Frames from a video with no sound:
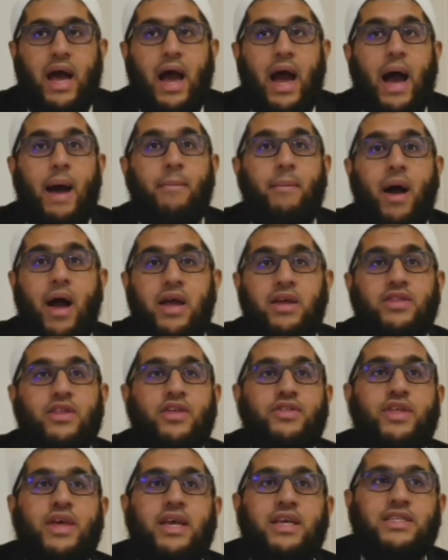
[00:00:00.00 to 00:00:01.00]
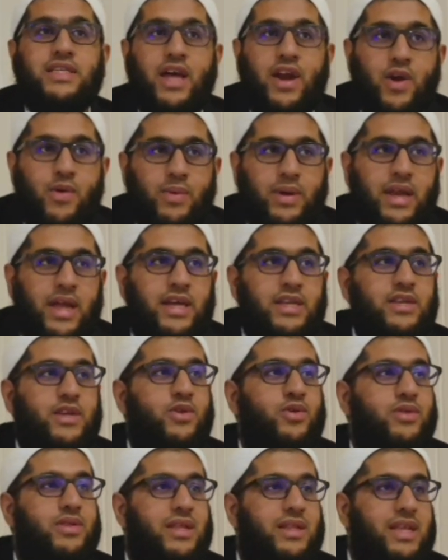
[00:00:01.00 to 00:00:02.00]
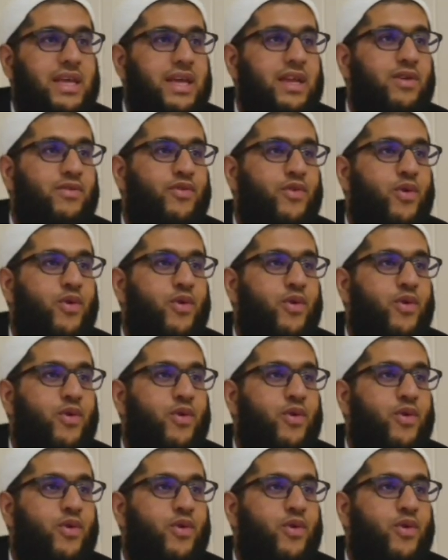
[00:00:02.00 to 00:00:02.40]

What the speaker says: Among the things that are related to the deen, of